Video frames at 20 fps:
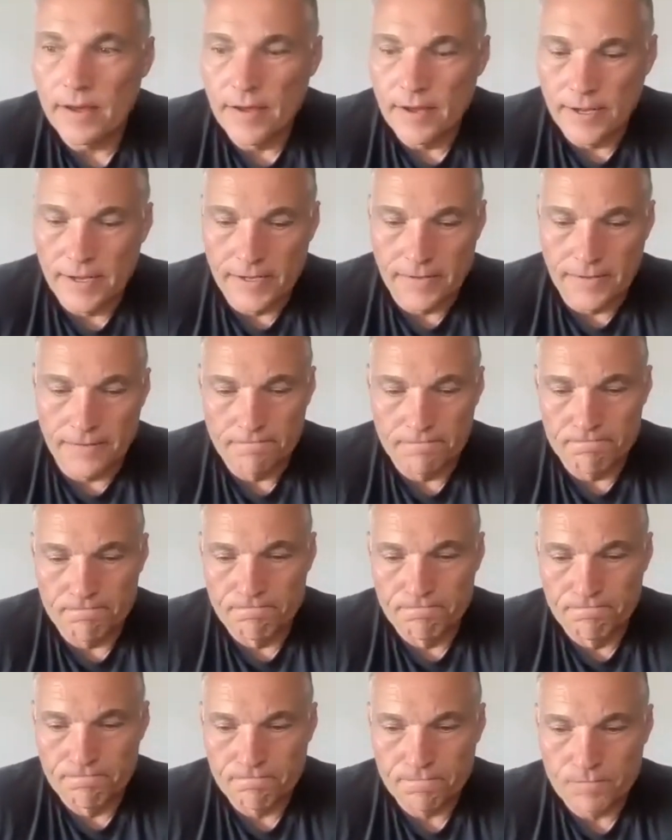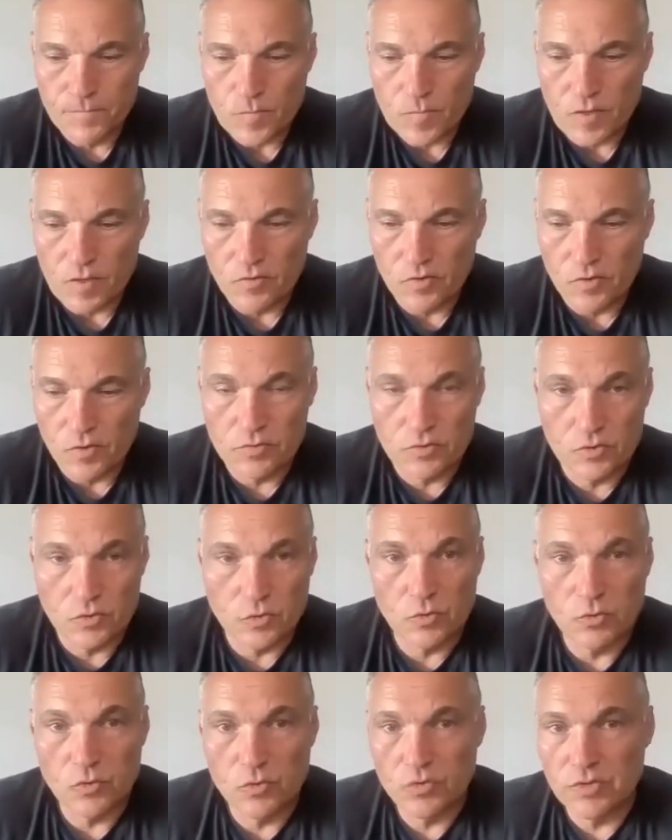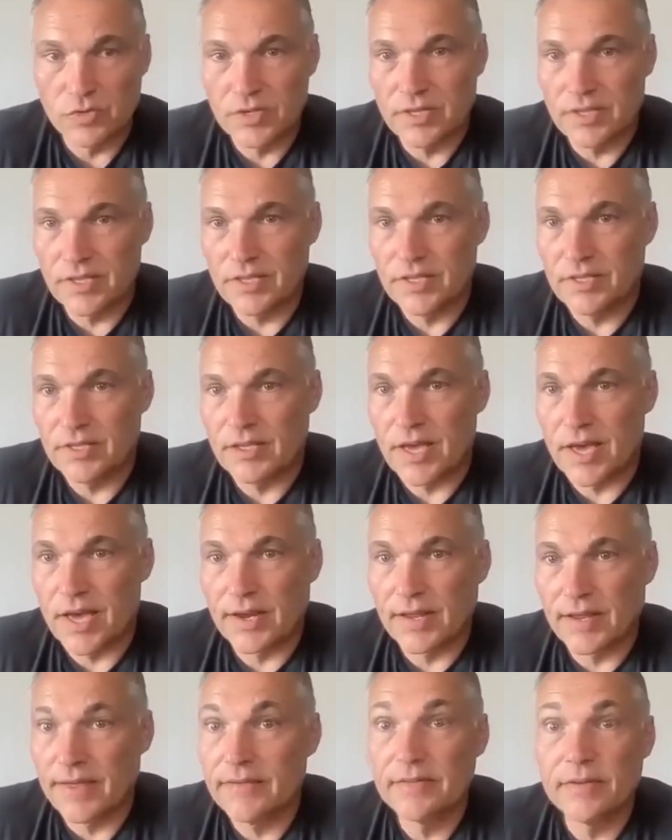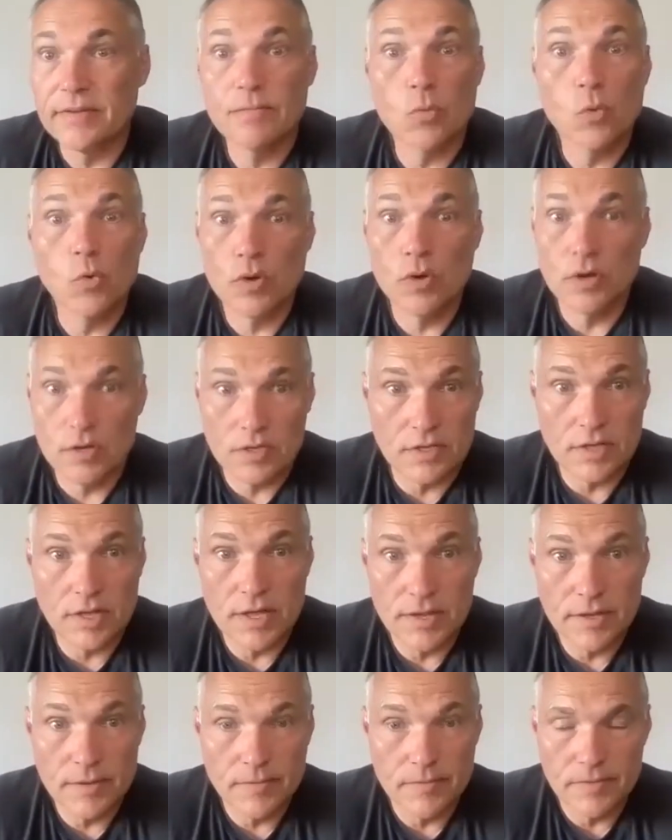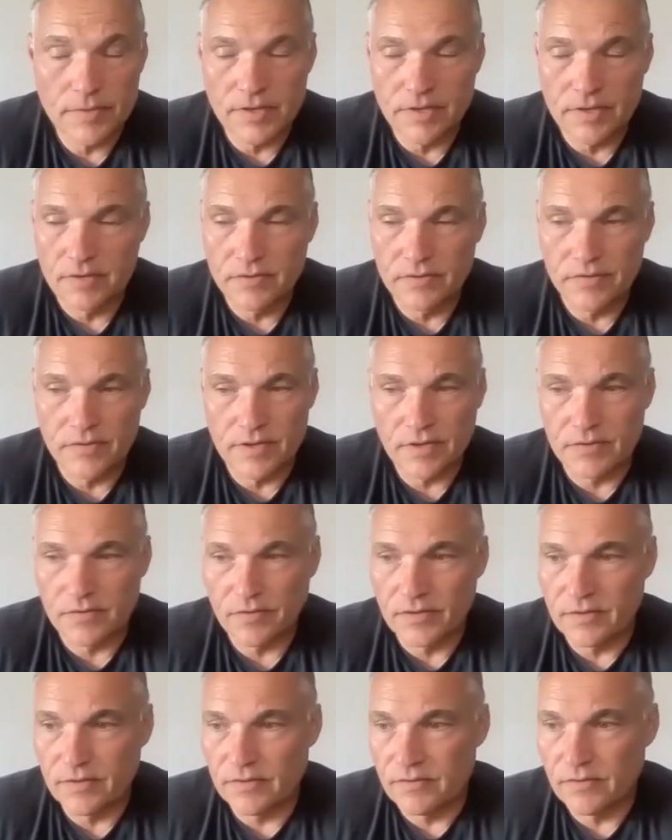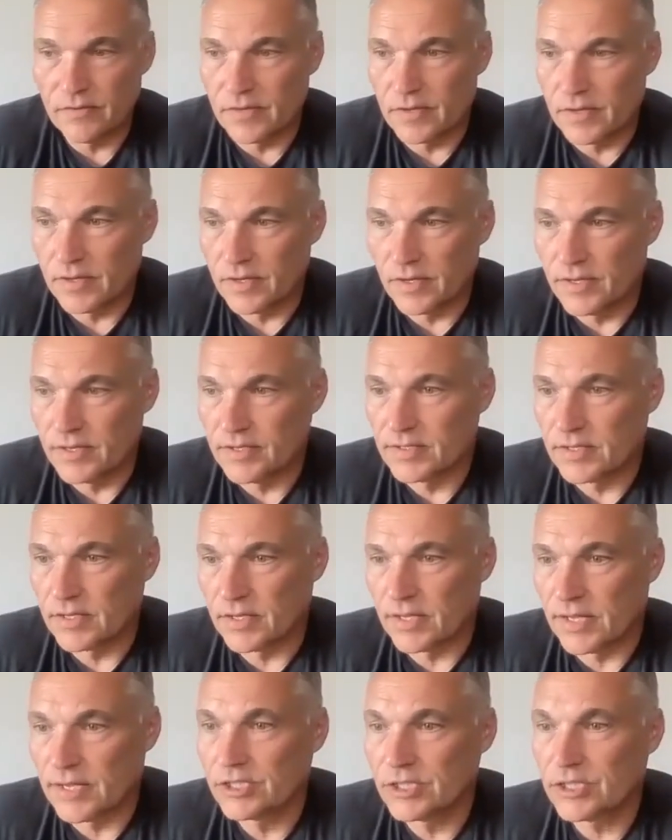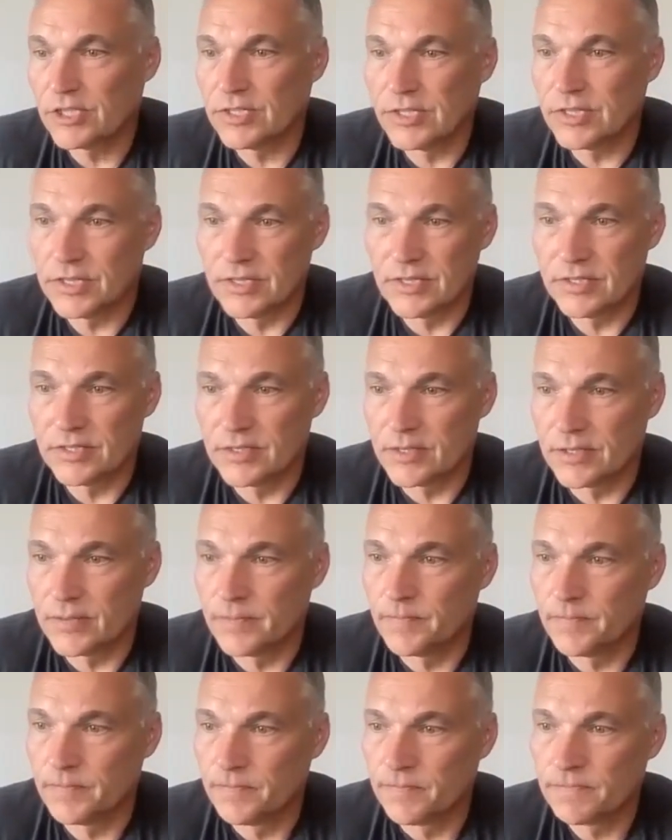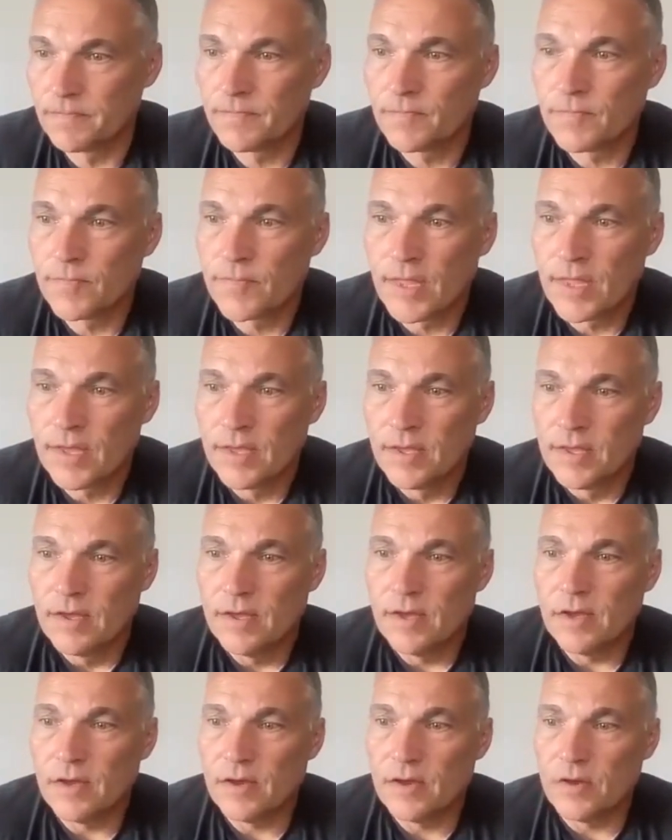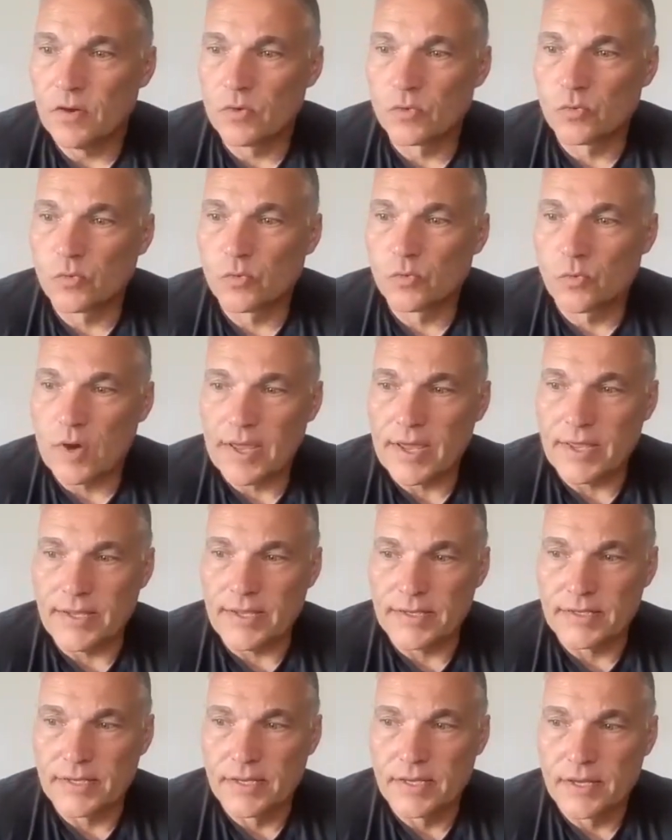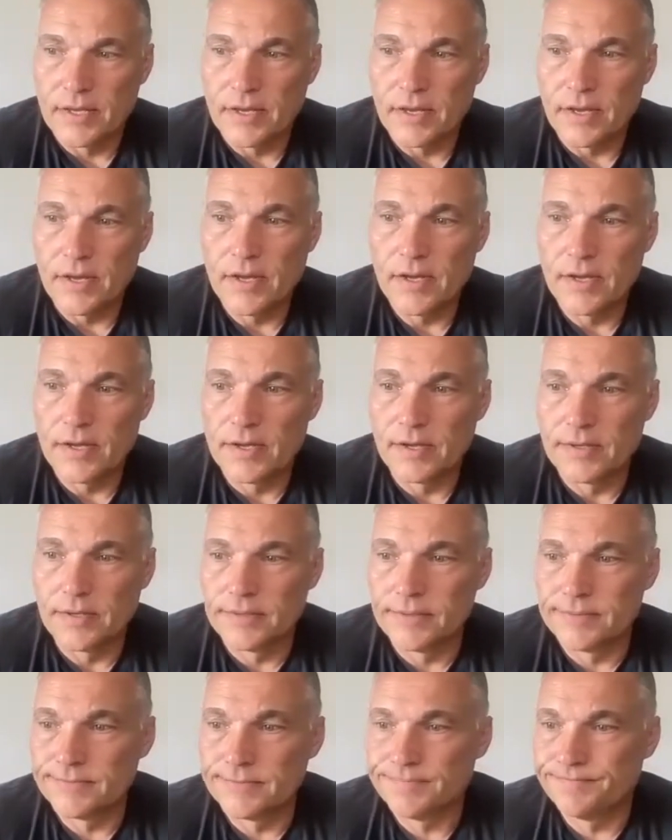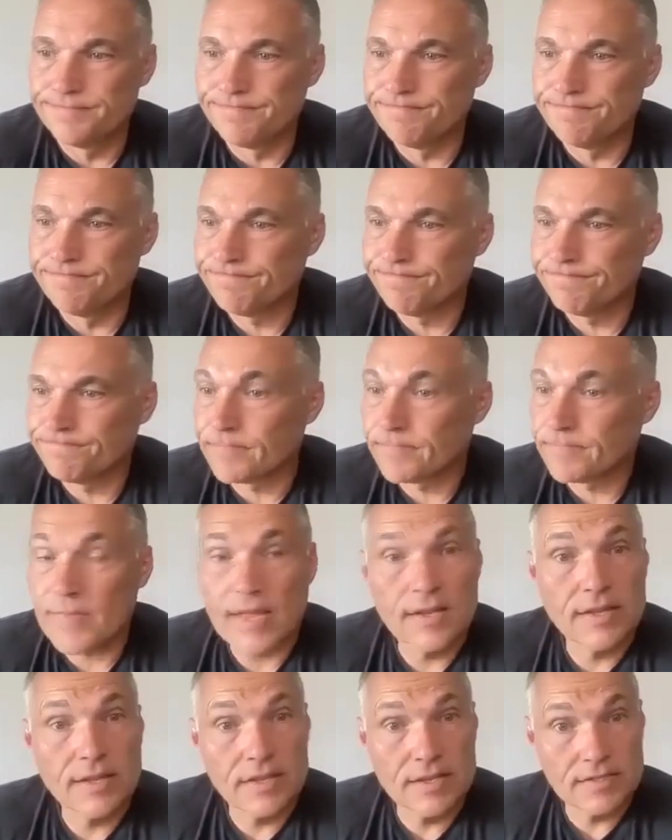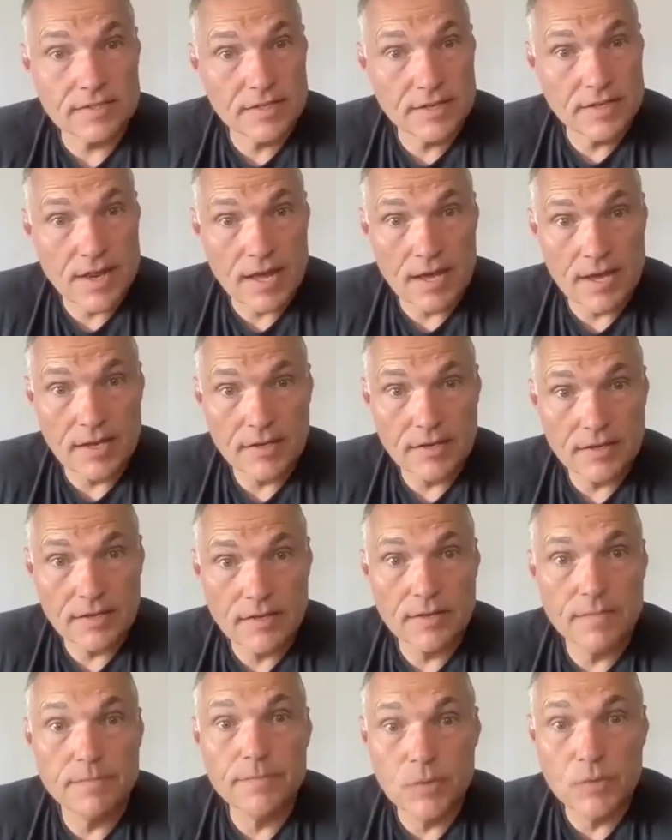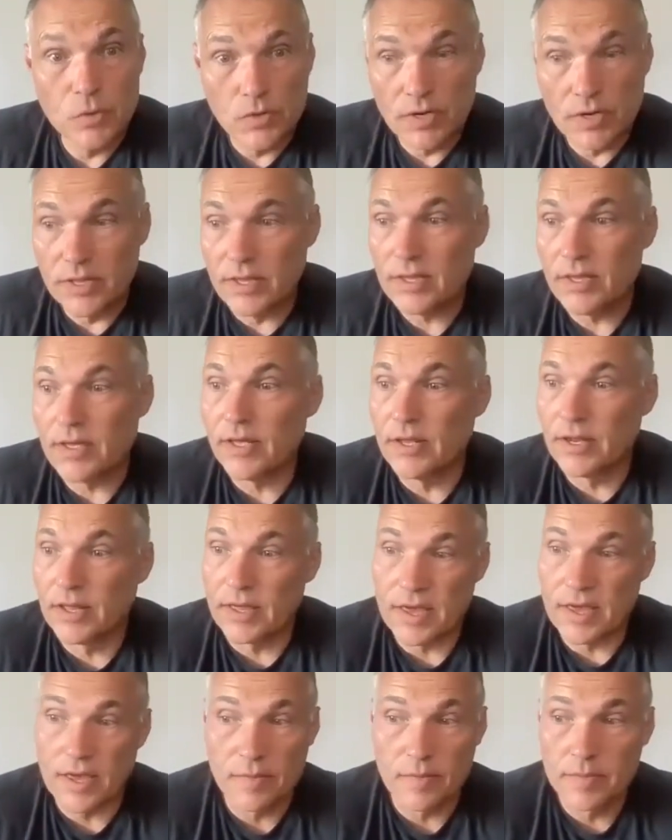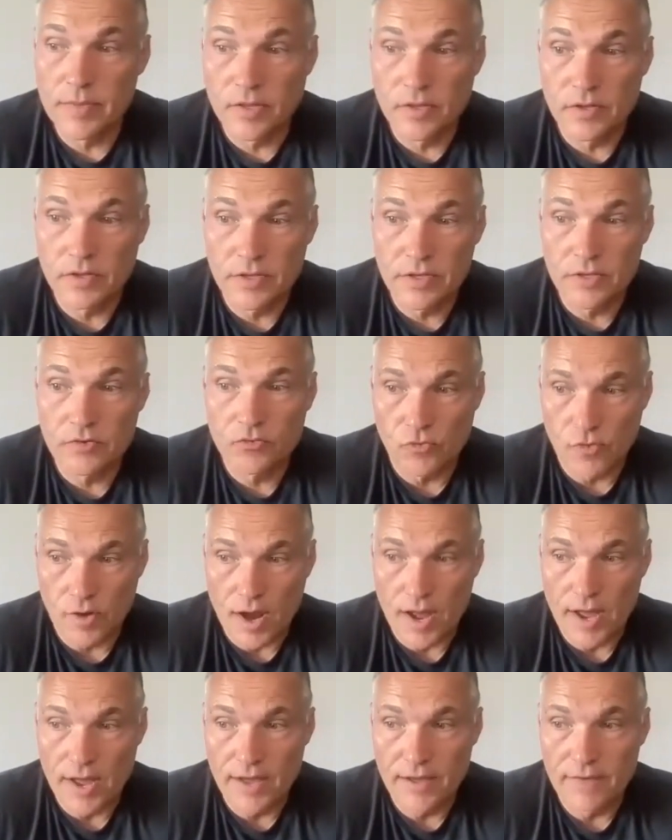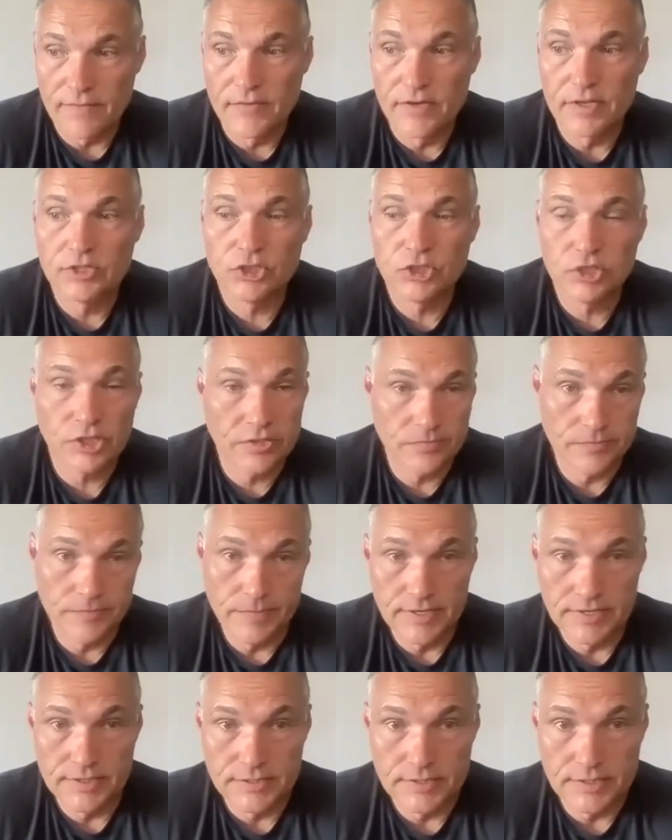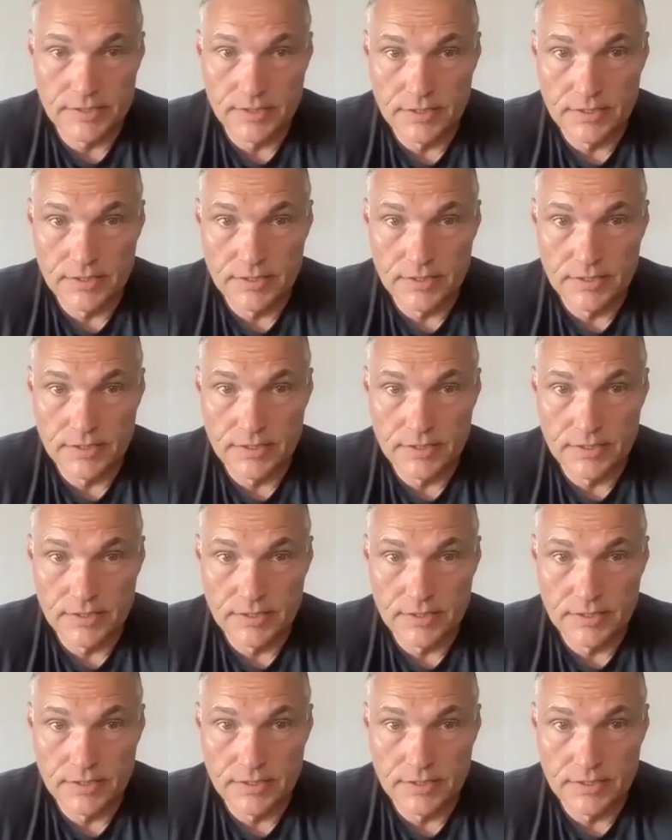so it was cool that he got even more acclaim because yes, he's a legend and then some. All right. Lesson 9, community and accountability drive achievement.